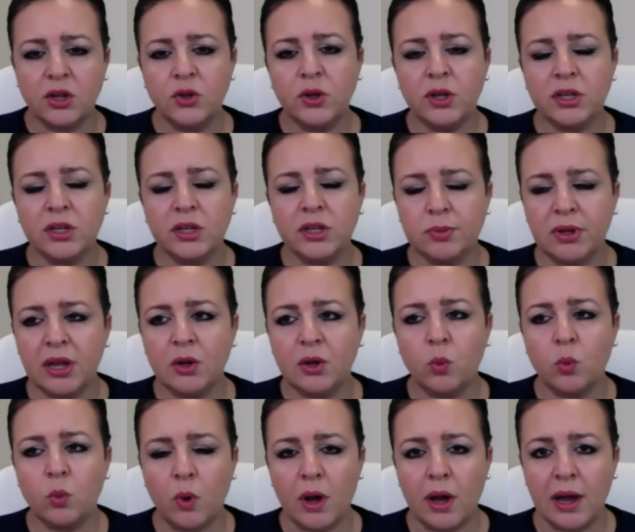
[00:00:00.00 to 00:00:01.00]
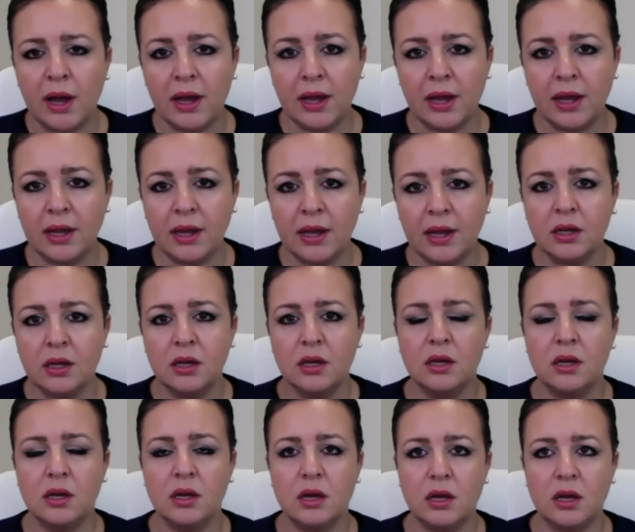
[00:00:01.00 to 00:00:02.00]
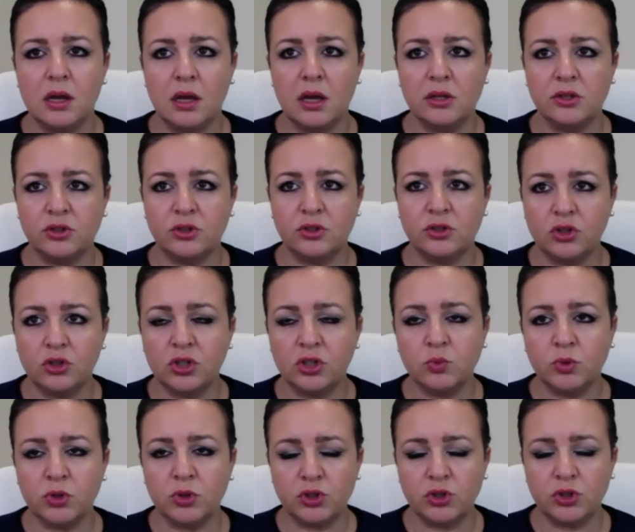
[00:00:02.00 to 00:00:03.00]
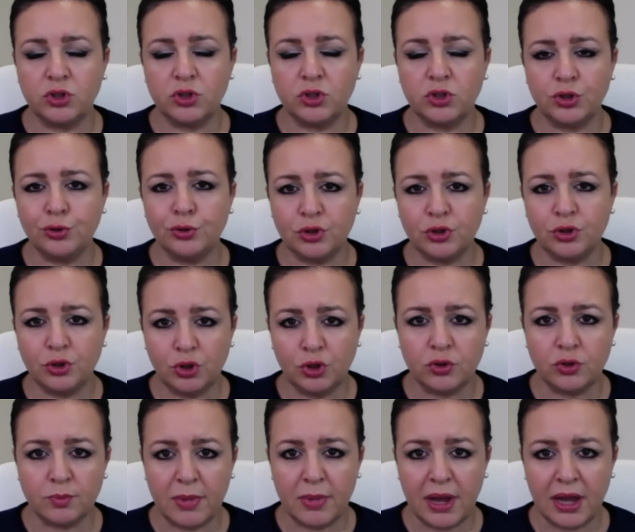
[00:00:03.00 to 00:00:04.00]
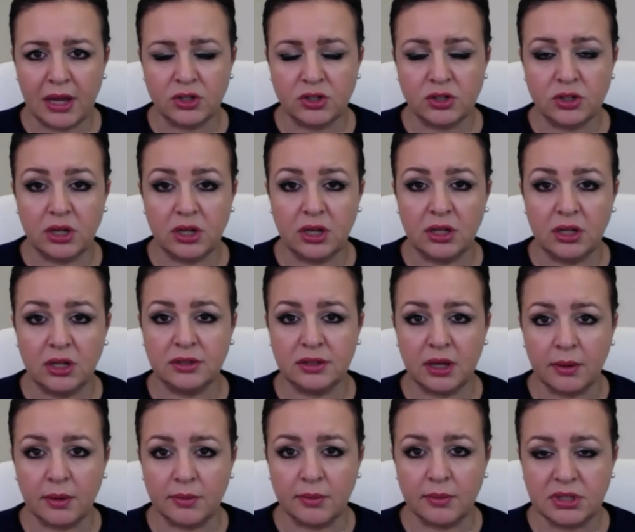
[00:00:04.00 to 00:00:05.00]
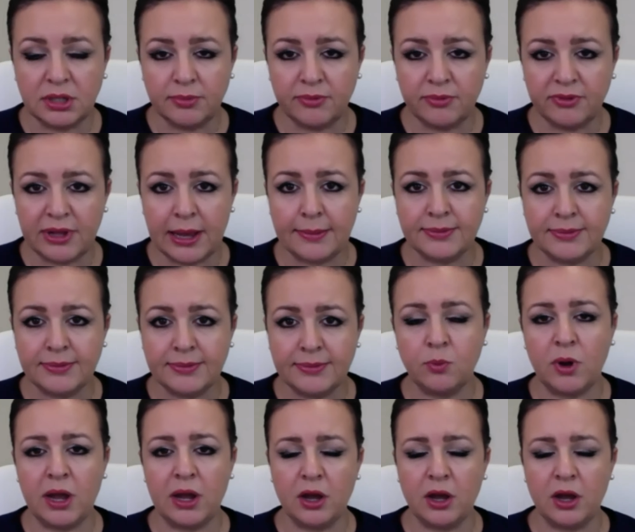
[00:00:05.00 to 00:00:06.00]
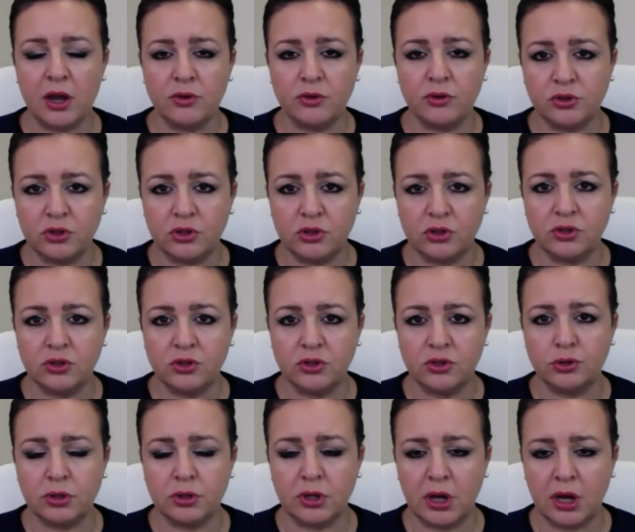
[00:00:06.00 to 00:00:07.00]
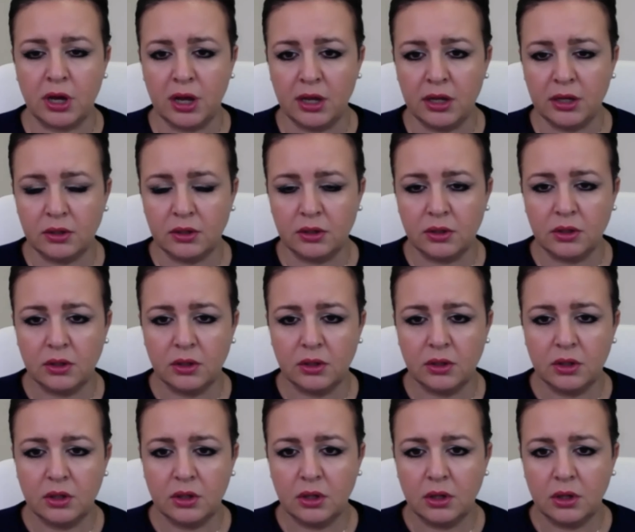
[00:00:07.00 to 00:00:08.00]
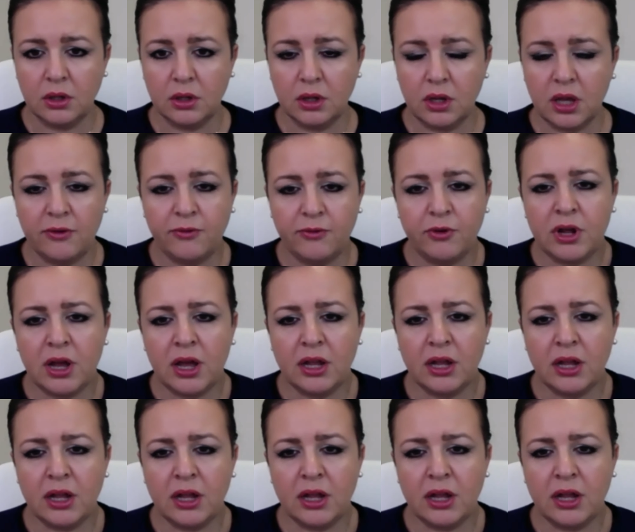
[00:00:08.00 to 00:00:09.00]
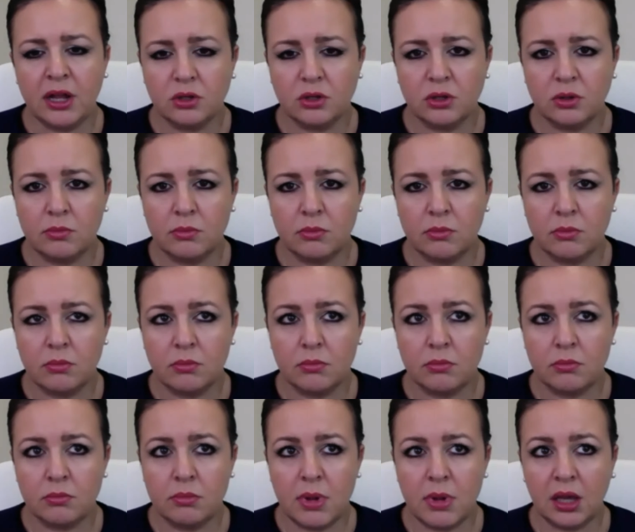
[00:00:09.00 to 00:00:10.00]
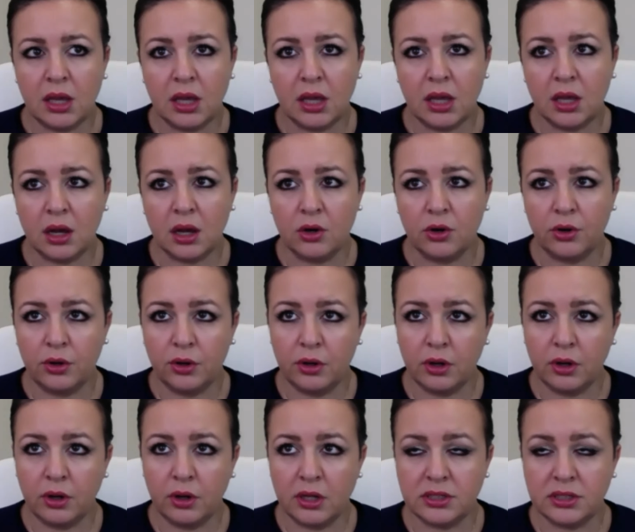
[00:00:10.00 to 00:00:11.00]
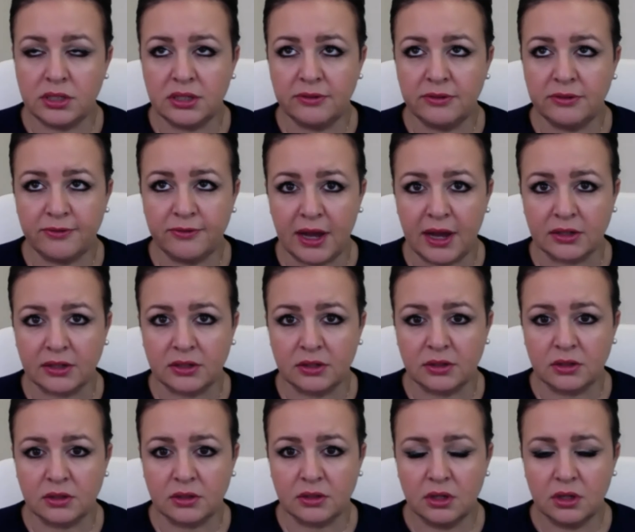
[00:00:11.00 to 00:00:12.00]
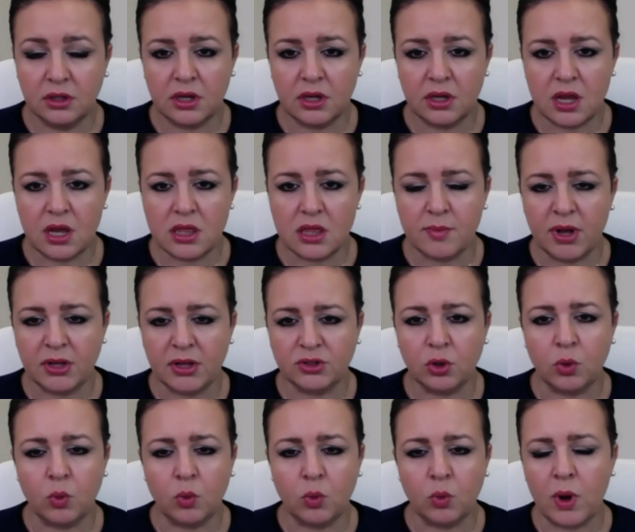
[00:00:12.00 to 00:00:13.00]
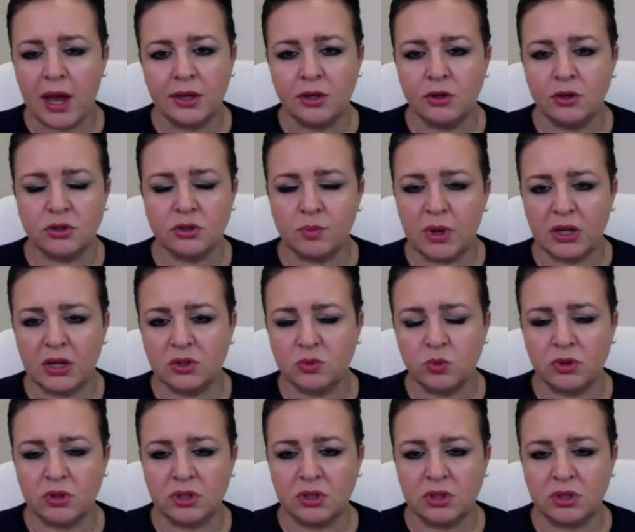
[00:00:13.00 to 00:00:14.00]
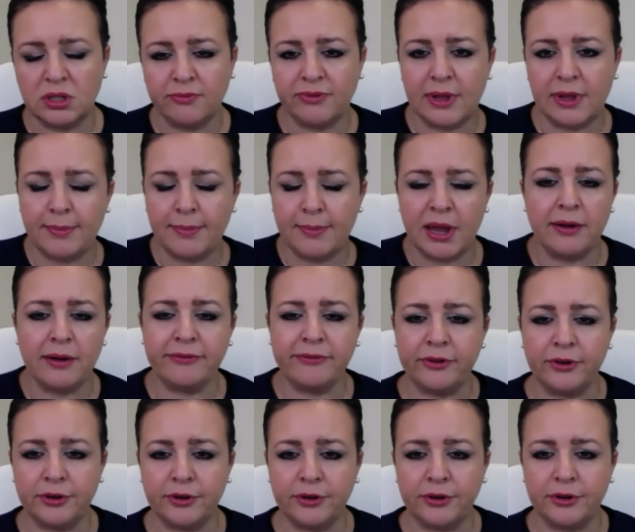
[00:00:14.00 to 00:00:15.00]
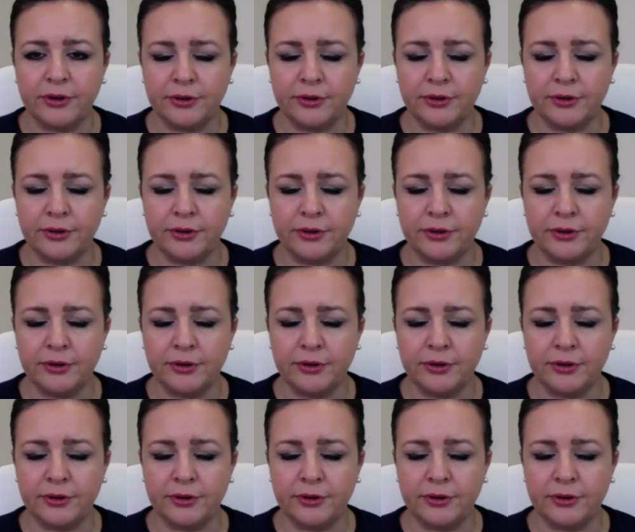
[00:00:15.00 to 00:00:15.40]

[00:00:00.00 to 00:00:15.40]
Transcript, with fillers: can you explain why a surgeon would choose to use mesh in some DIEP flaps and why other surgeons do not? If you're not making a hurt a defect in the muscle, why use mesh with a DIEP flap ever?